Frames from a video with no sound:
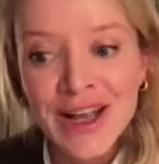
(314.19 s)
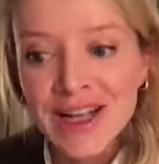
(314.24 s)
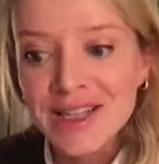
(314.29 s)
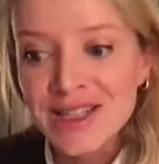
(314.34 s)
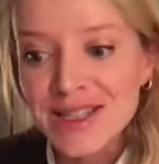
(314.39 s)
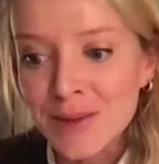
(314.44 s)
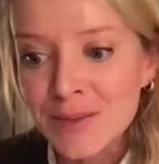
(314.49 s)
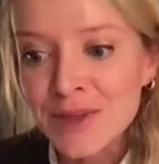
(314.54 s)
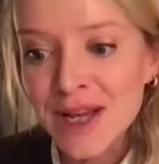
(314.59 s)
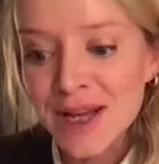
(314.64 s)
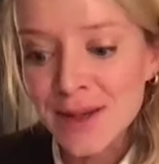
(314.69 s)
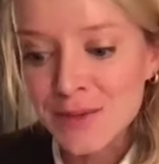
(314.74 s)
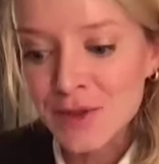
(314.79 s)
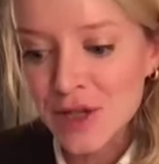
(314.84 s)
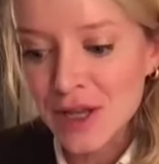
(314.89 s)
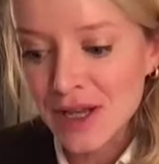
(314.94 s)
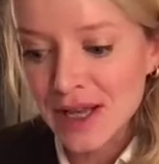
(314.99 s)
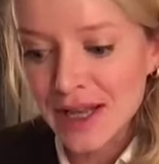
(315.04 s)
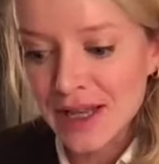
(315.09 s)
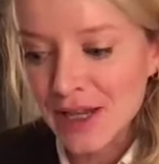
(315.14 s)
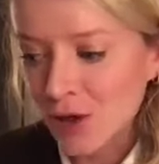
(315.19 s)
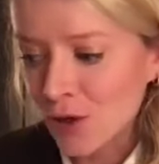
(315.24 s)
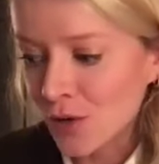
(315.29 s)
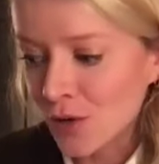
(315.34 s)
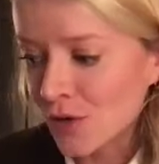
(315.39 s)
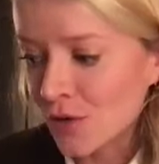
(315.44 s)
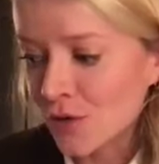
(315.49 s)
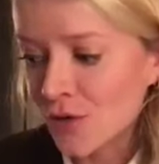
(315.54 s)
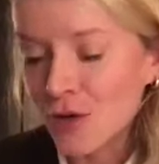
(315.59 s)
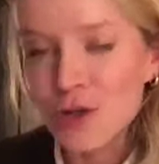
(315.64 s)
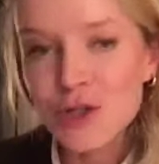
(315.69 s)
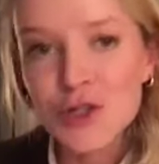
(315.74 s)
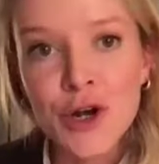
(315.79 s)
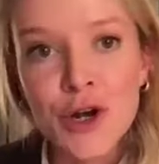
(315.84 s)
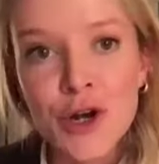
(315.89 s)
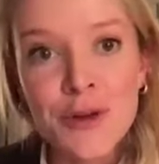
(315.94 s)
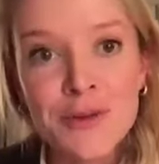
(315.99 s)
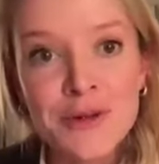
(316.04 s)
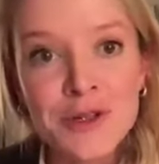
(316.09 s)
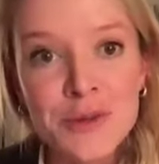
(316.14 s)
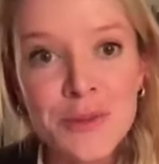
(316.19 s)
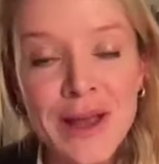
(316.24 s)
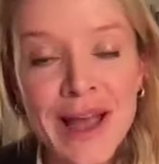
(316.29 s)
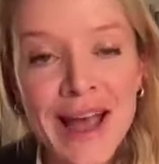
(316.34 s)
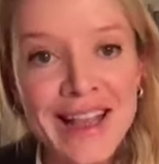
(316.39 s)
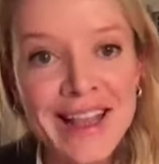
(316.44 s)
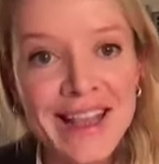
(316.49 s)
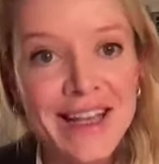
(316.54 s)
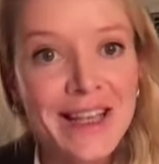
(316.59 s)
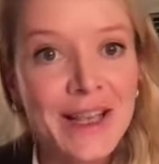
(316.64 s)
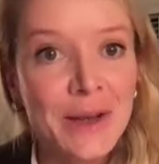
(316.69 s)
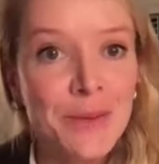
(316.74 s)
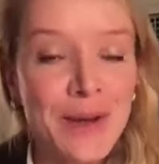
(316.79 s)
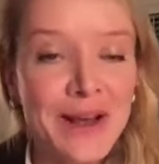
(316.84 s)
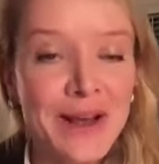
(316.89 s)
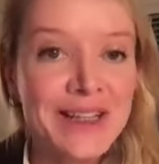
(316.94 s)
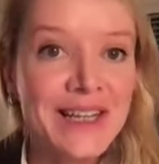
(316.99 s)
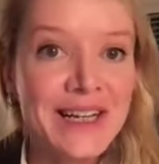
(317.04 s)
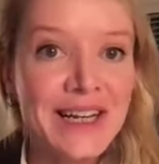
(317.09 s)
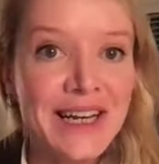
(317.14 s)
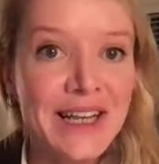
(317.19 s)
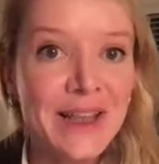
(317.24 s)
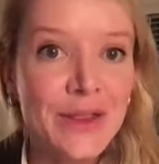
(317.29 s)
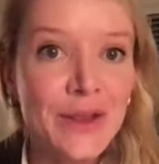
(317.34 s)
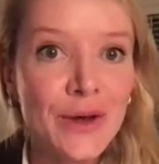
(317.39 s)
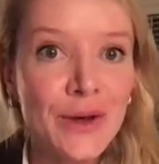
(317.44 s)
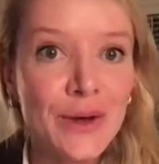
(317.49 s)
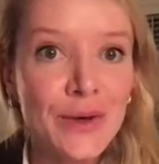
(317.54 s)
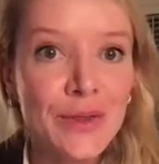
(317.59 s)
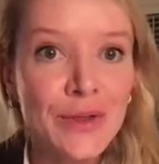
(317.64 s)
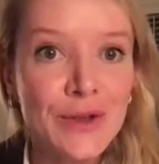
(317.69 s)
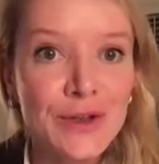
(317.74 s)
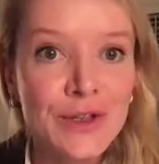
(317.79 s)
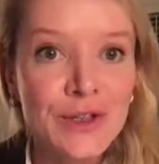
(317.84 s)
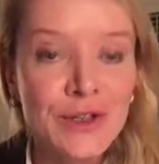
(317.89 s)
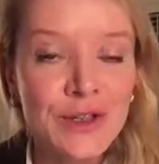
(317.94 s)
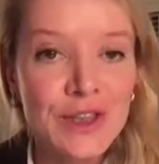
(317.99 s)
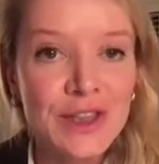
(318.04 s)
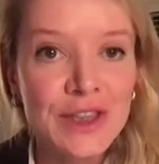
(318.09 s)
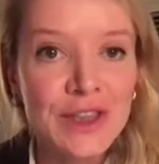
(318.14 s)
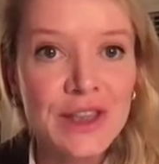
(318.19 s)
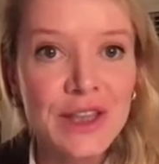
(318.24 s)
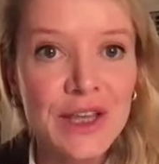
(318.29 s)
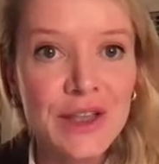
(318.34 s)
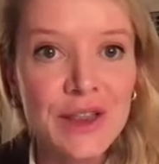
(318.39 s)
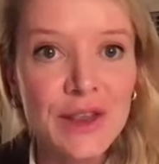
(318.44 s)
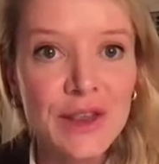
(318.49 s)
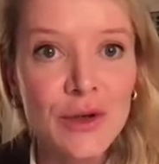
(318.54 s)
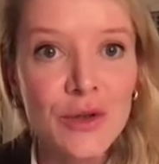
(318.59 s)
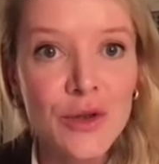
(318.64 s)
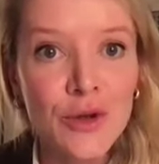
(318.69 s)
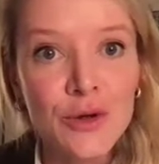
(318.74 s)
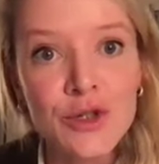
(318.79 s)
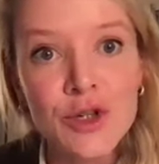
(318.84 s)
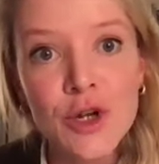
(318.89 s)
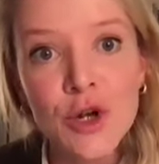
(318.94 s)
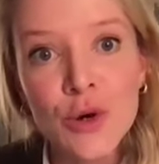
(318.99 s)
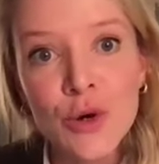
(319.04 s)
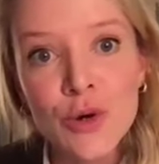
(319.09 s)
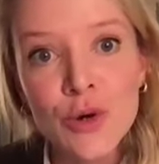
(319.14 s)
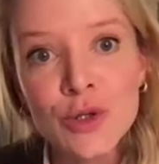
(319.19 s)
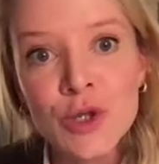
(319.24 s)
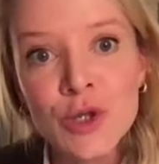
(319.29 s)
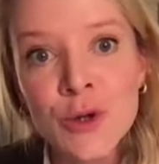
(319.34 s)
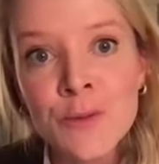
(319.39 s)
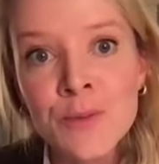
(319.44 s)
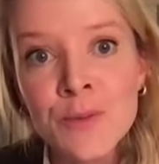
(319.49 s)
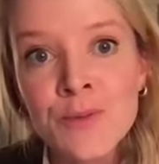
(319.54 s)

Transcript: sometimes you know there, there's an argument to be had that that basically the this that the, those laws